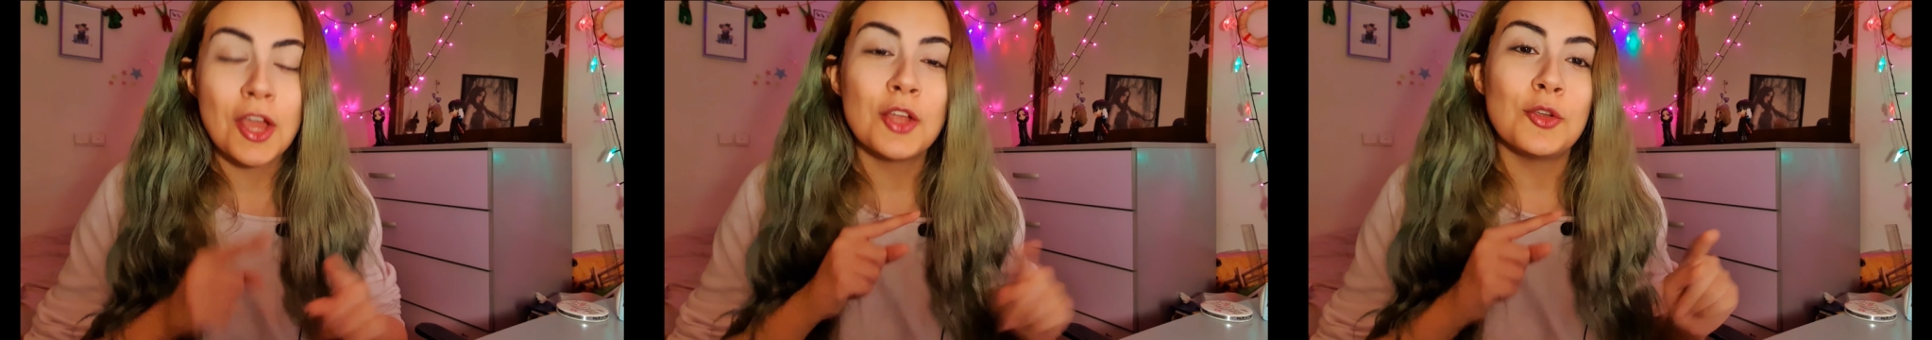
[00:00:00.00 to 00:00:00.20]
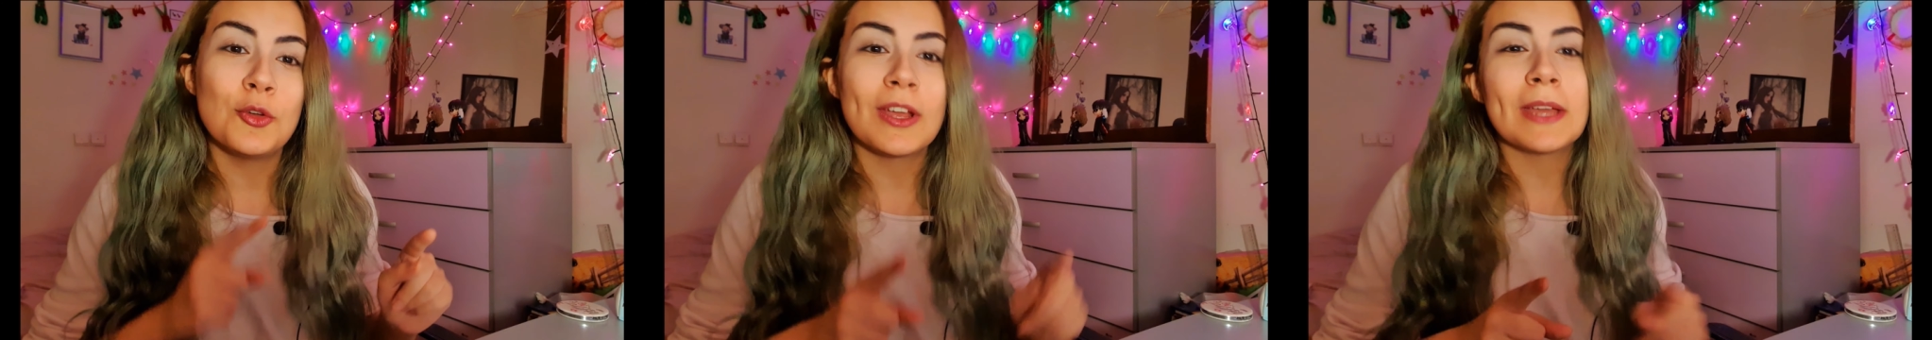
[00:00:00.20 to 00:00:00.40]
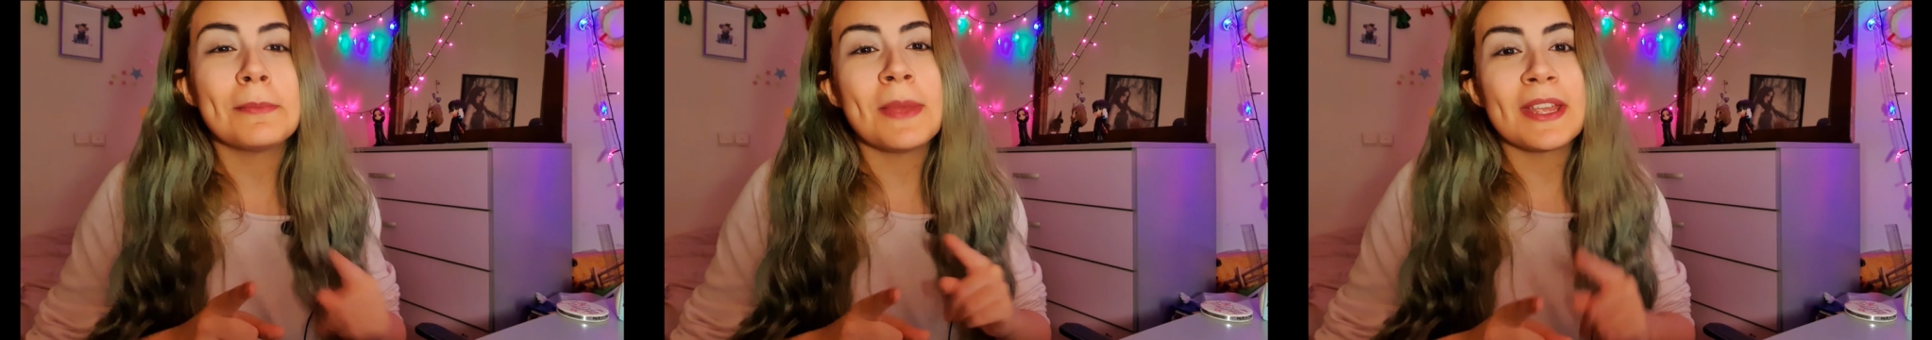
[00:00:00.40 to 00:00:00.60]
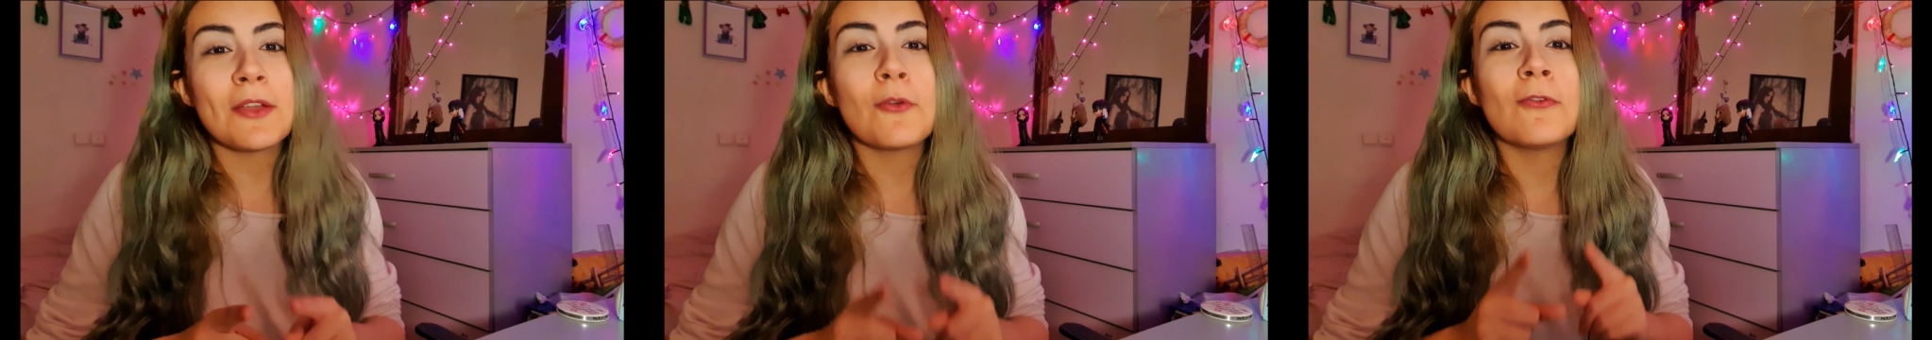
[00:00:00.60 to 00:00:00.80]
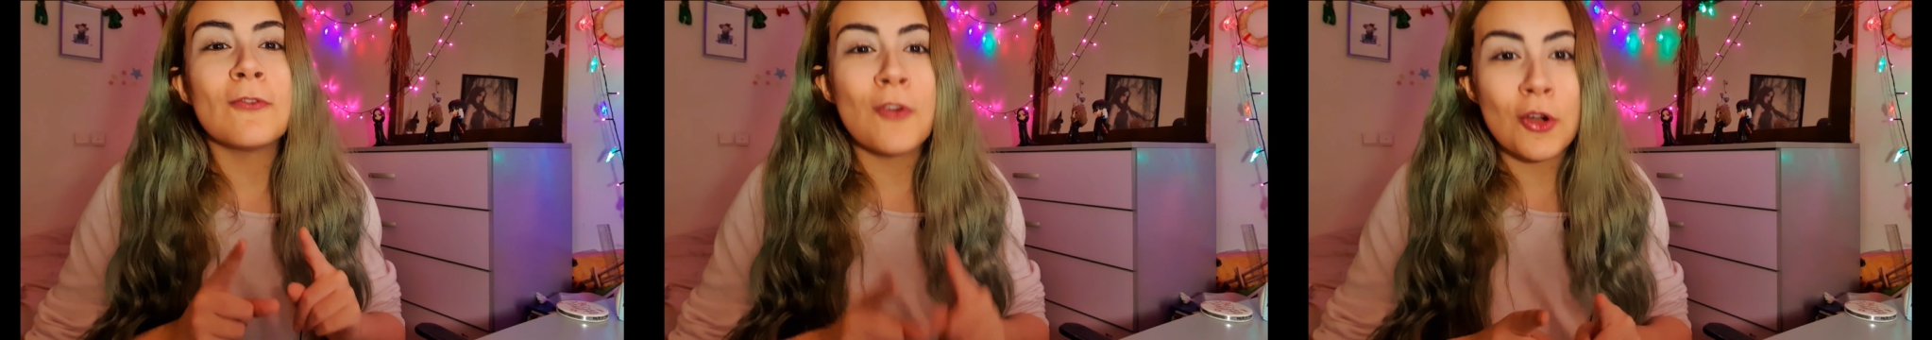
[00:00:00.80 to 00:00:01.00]
You can make a
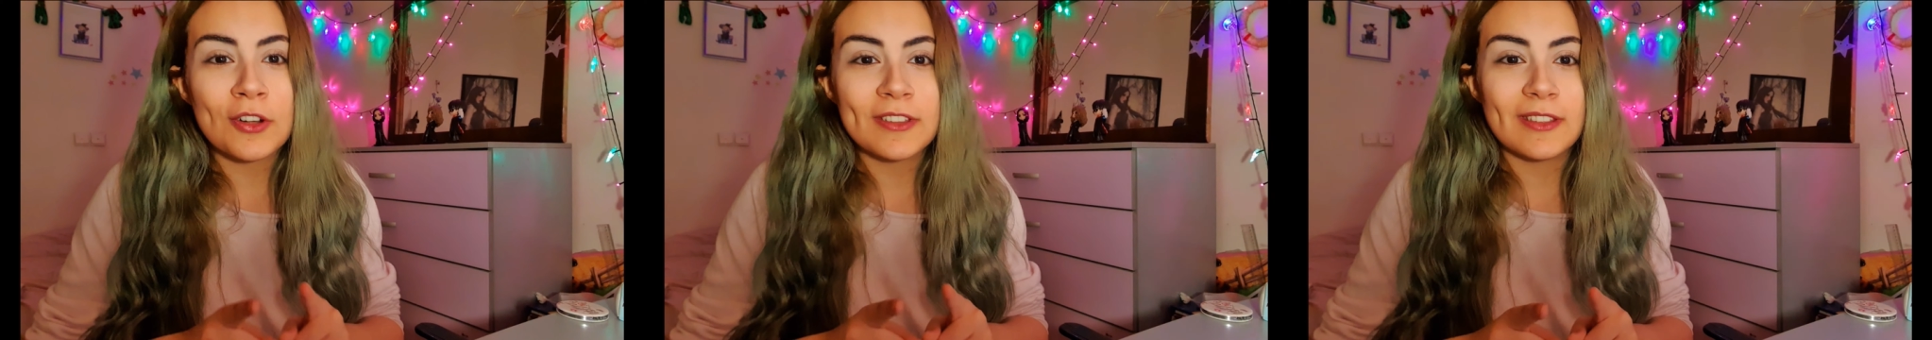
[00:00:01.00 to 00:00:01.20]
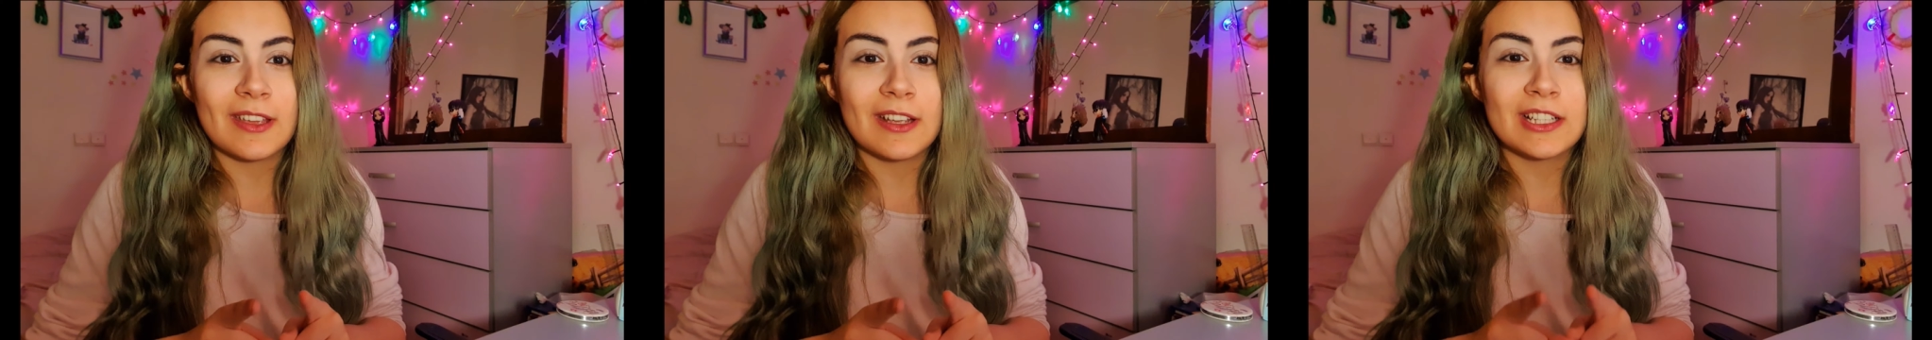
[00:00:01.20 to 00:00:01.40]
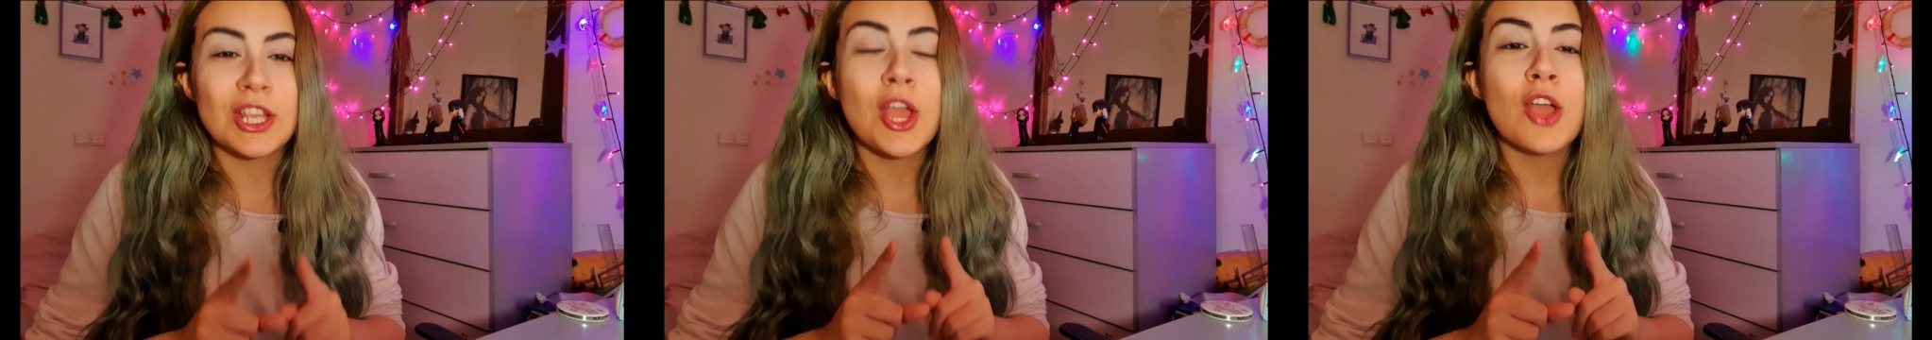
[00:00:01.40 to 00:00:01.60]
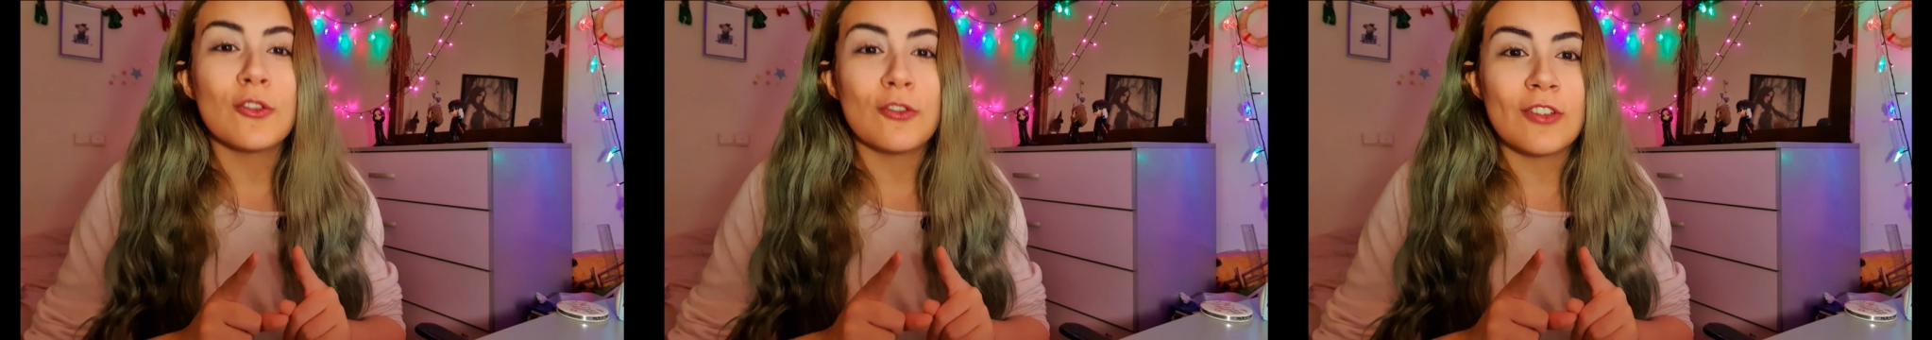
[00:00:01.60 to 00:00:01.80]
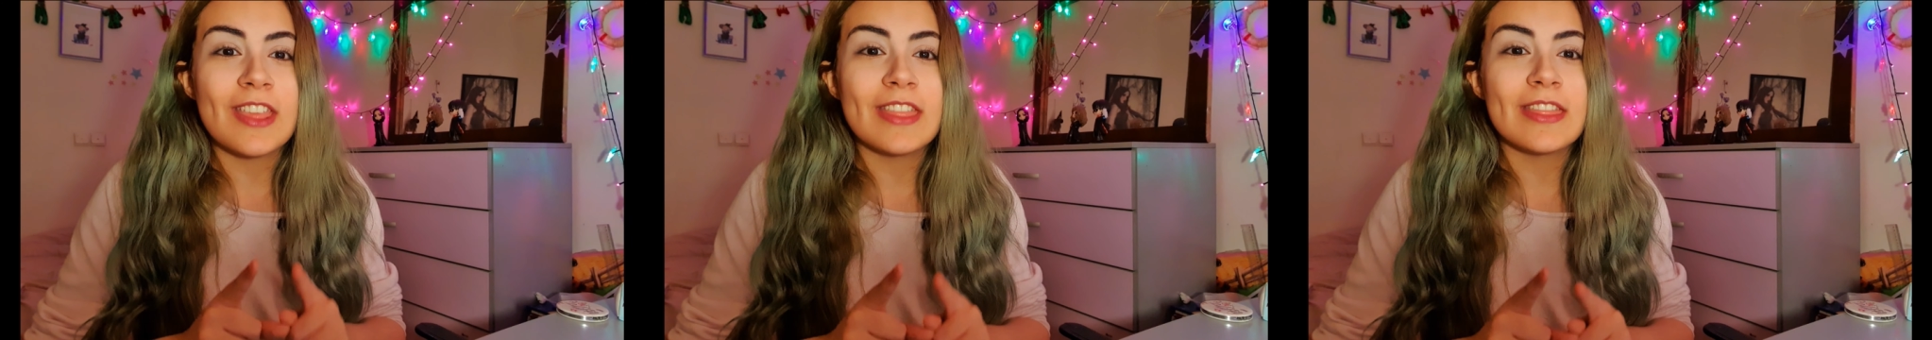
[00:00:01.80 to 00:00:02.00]
vortex
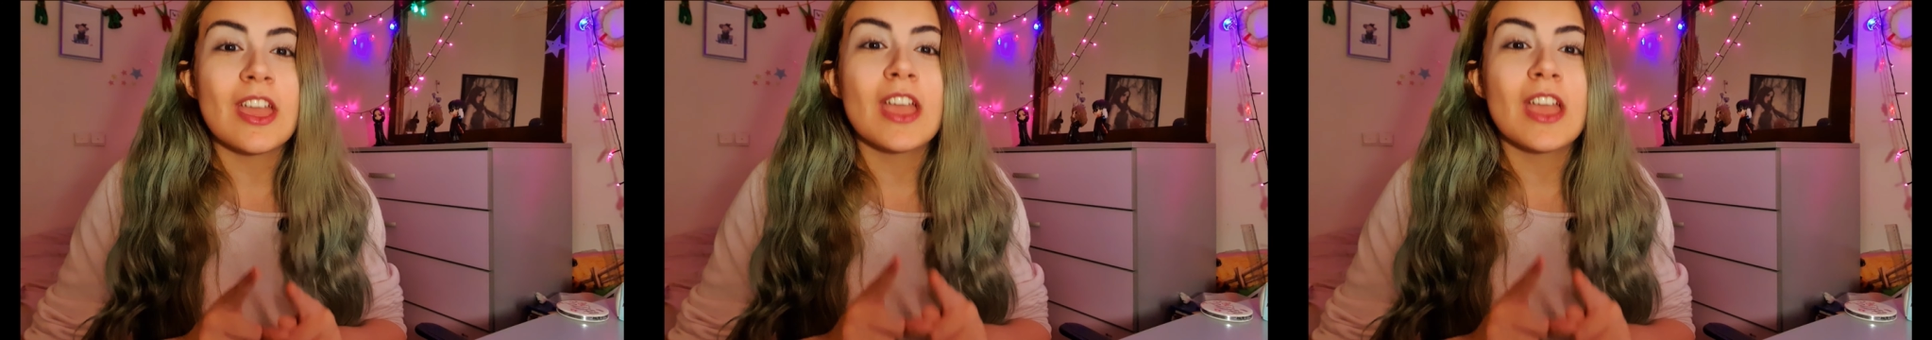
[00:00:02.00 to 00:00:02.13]
with